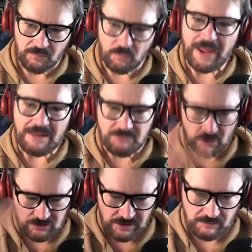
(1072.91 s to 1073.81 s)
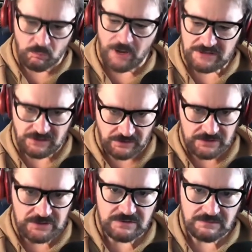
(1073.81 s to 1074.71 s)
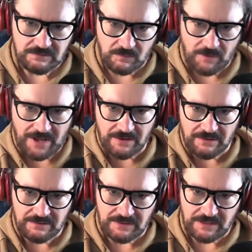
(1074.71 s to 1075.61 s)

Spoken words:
we had mostly wrestlers around. If